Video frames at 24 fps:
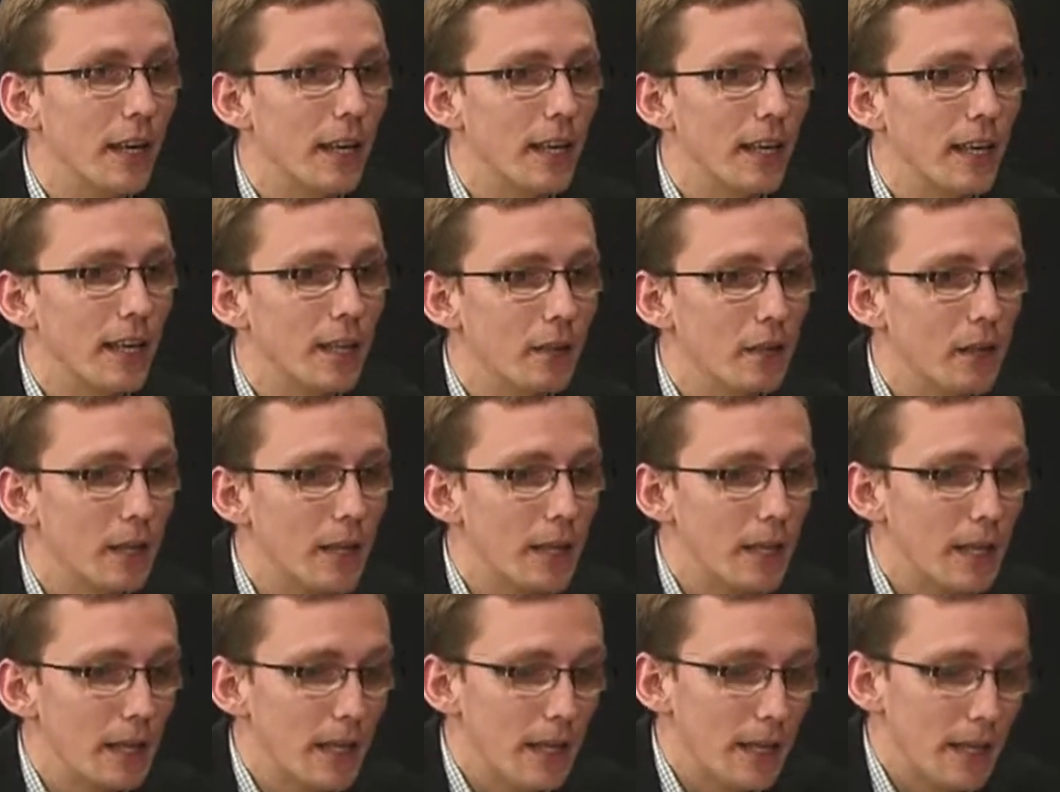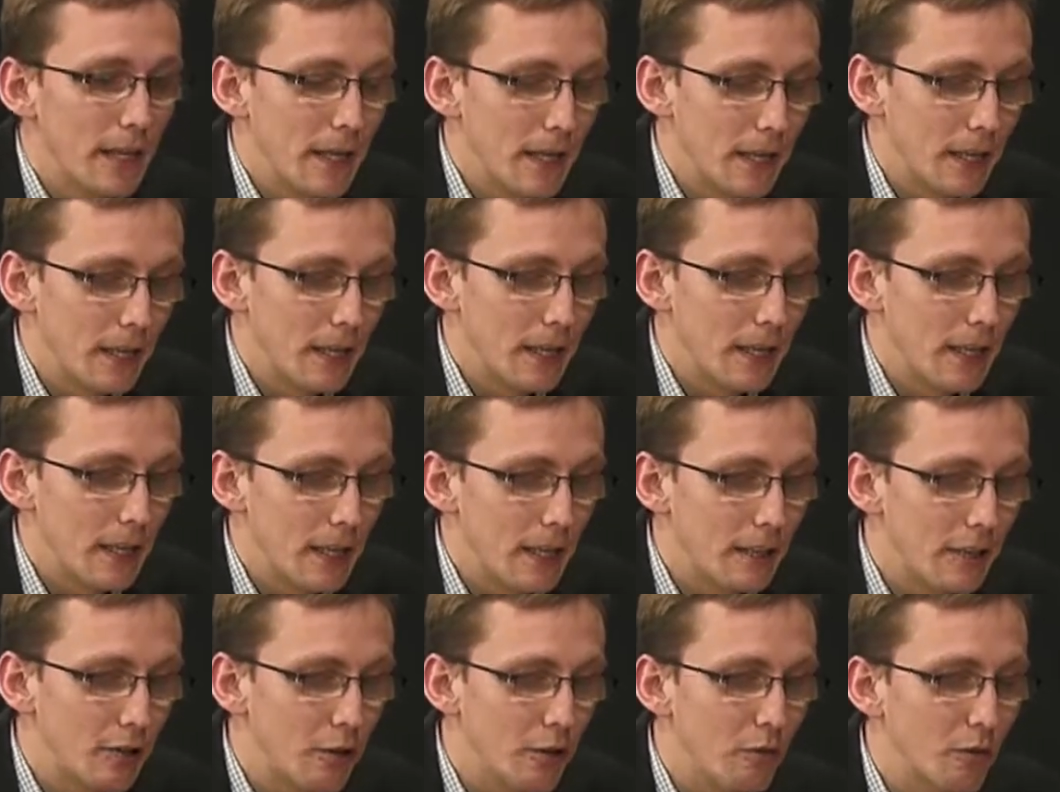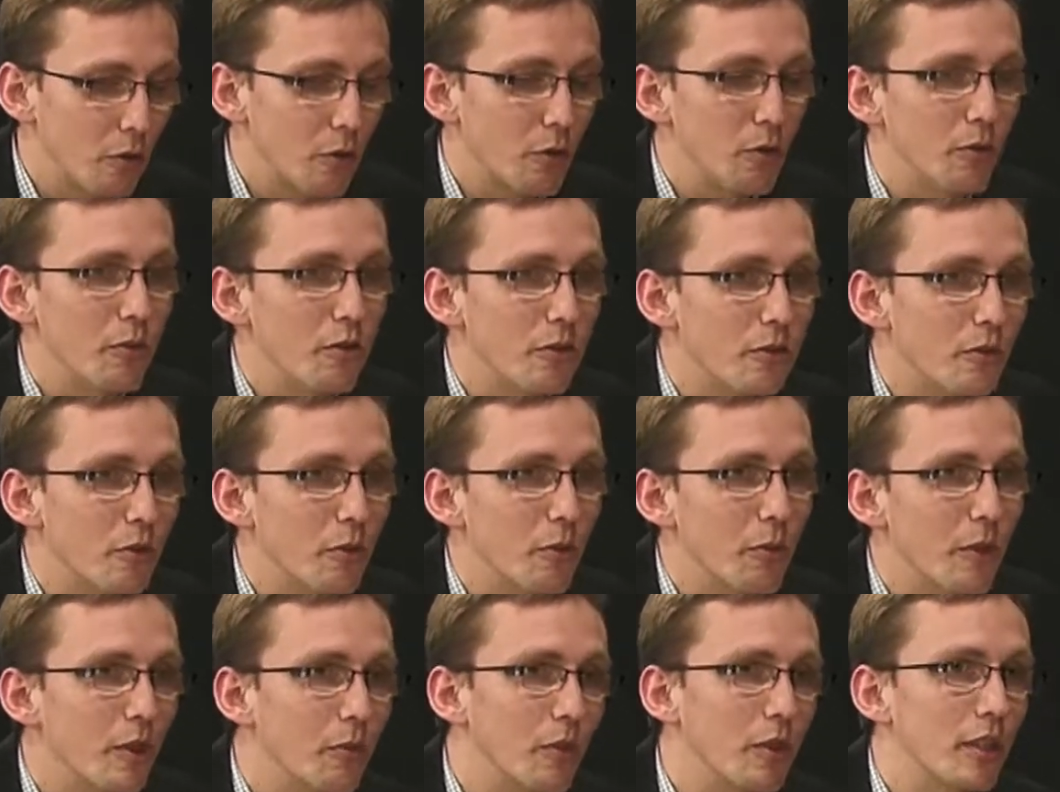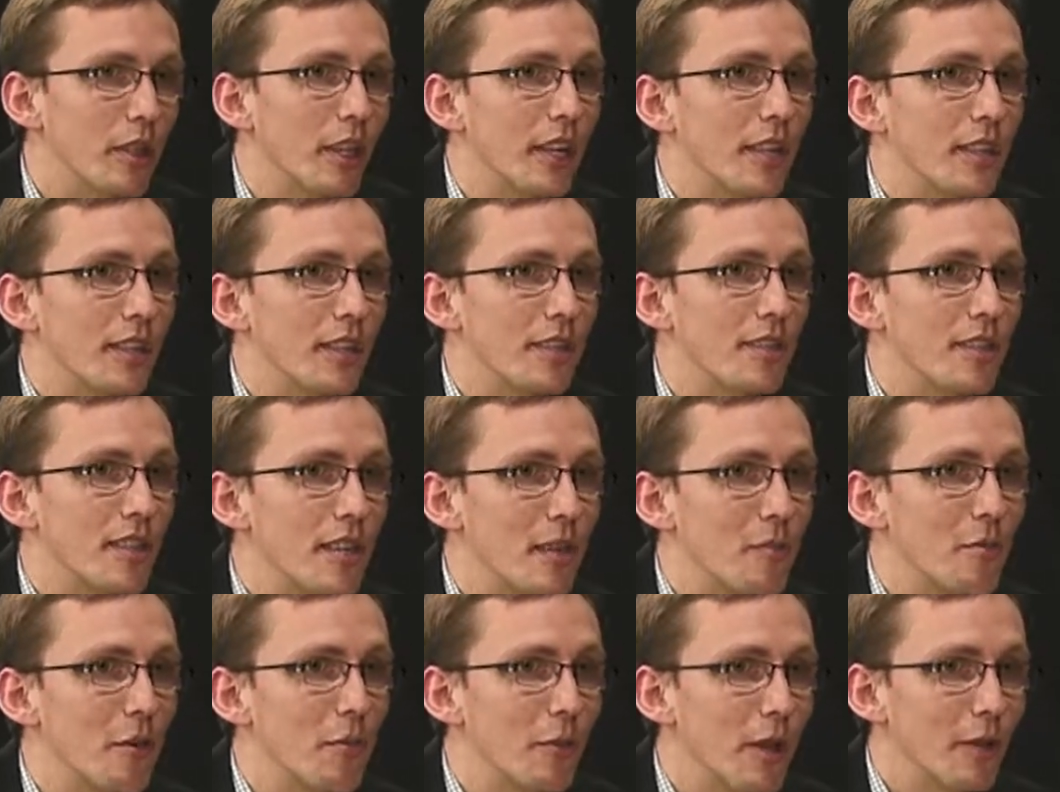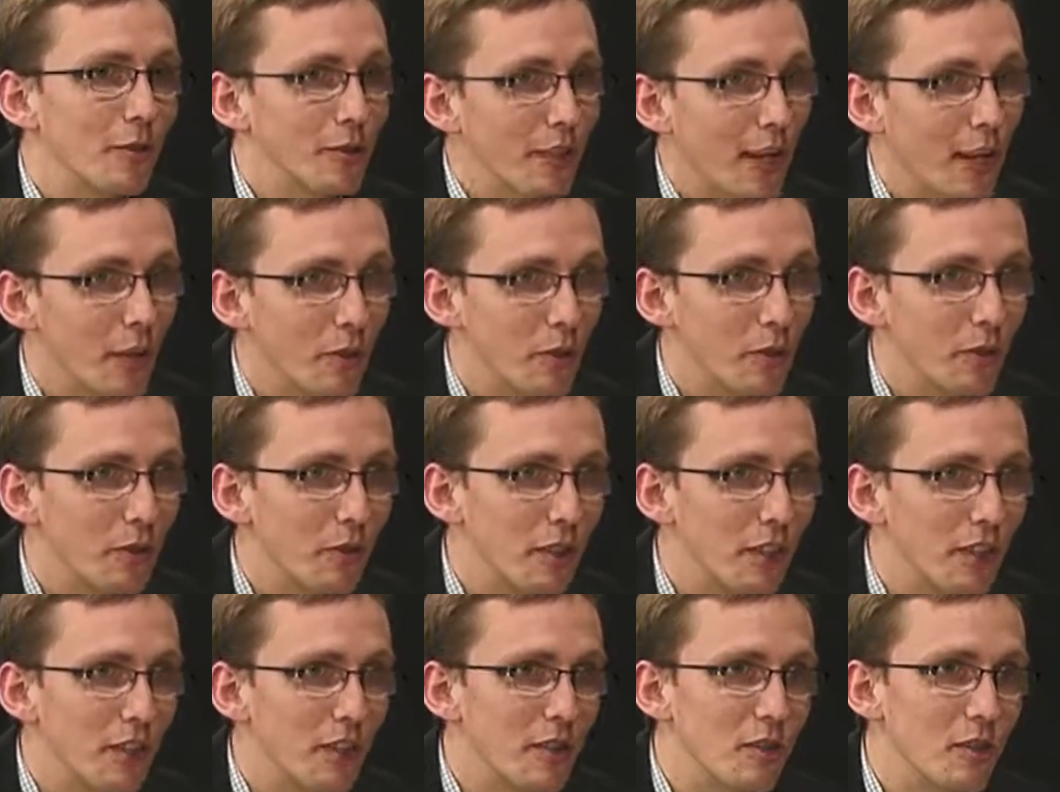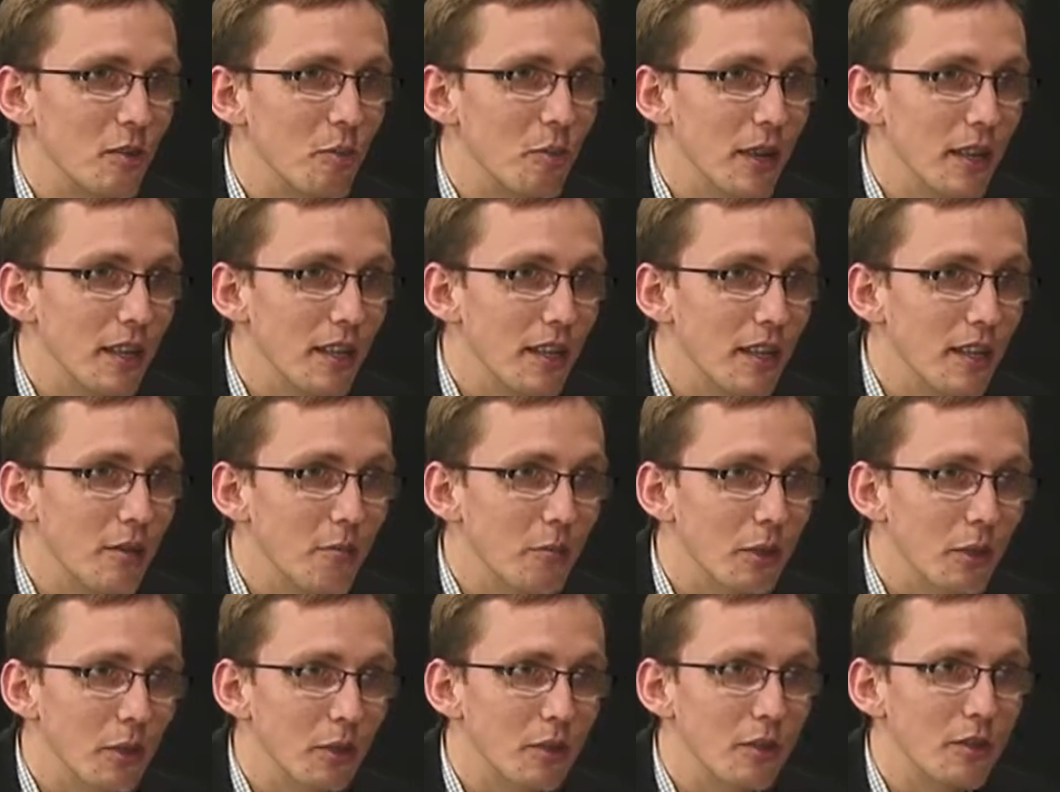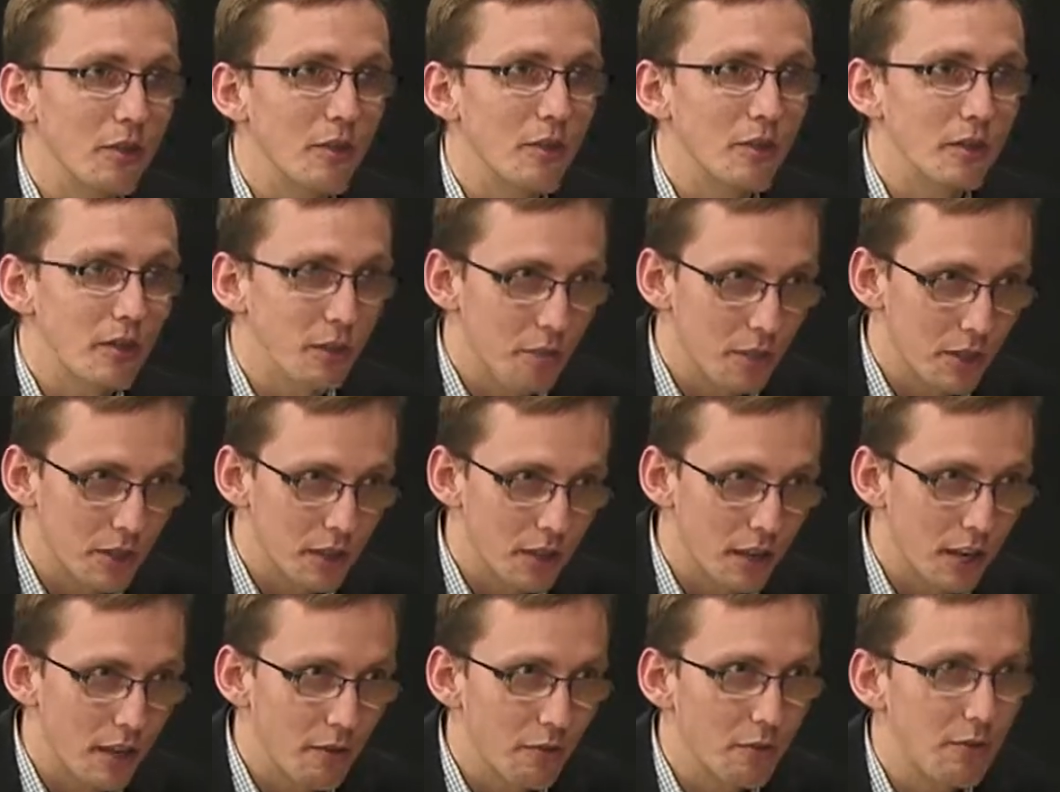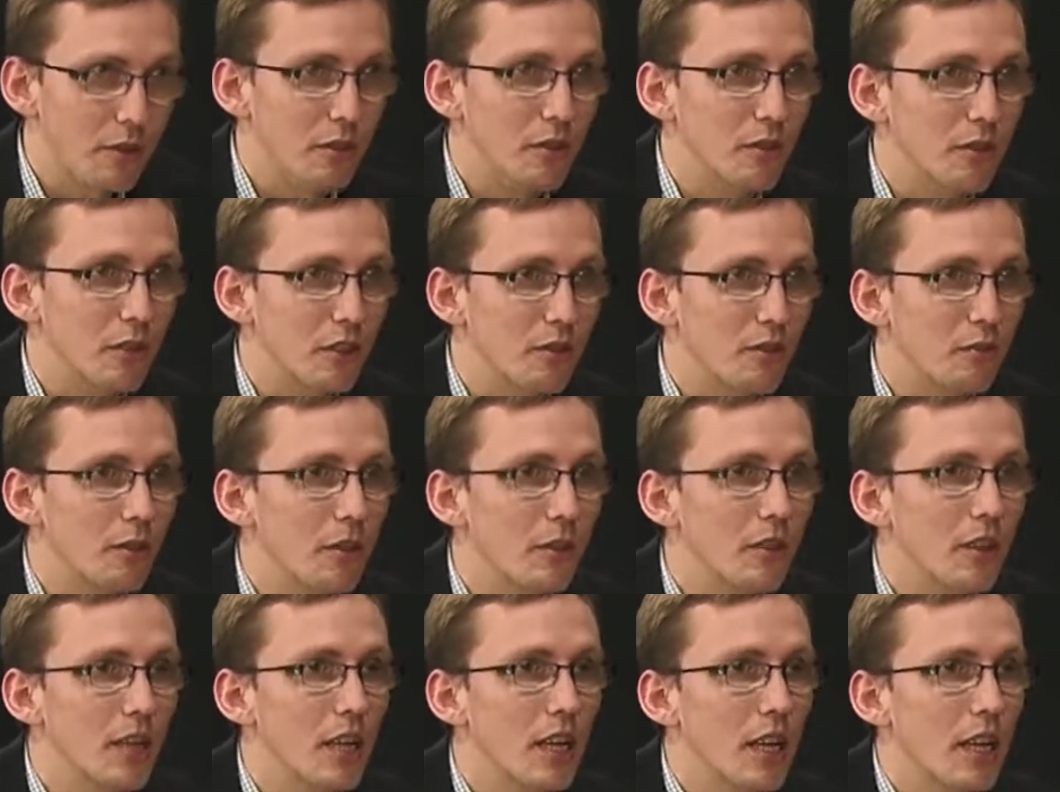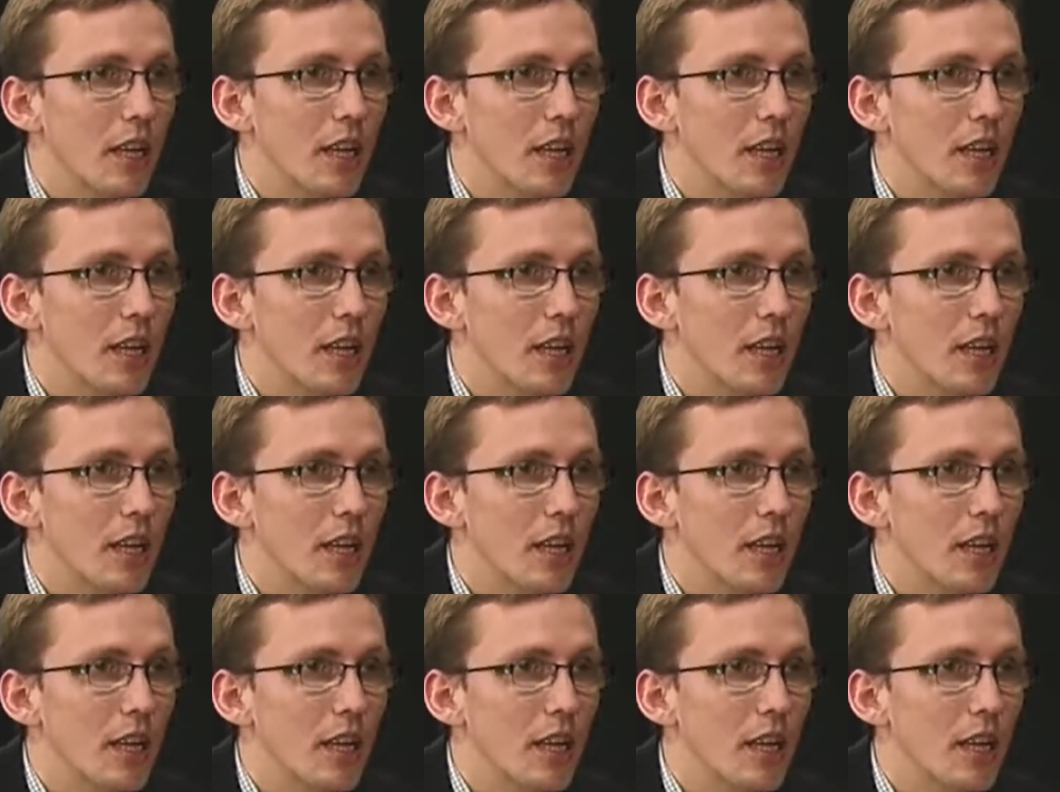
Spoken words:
And of course, nobody will get the same amount out of it as they pay in, because there's some staff and so on.